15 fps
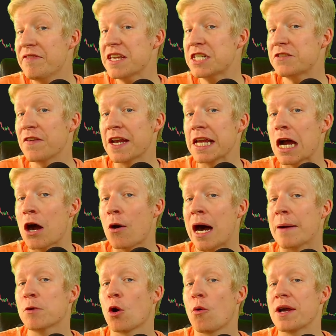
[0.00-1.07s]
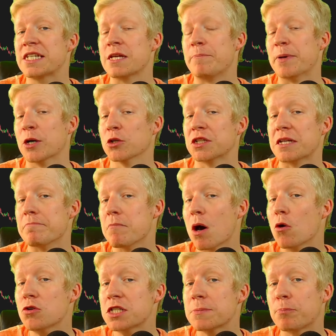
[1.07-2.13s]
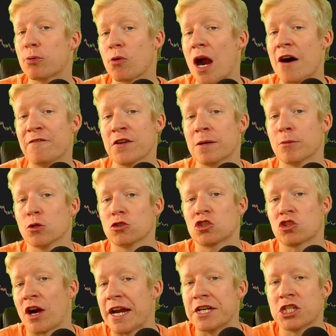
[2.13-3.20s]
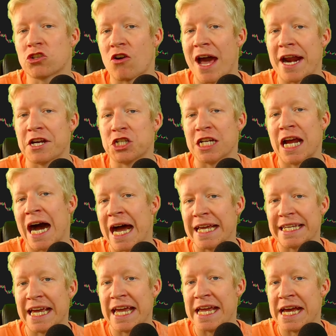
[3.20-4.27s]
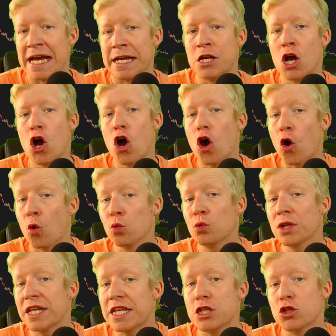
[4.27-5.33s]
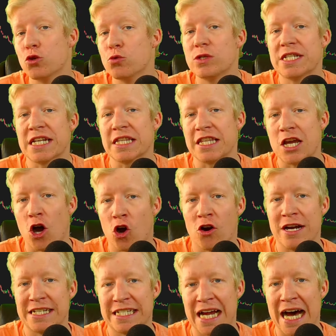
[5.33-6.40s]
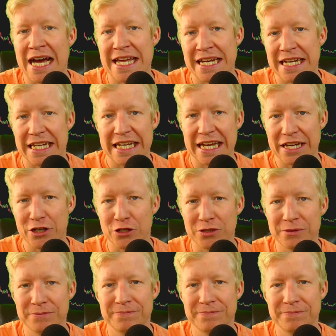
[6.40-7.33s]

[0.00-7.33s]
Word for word: In this video, I'm going to build the most profitable trade strategy I can only using the RSI indicator.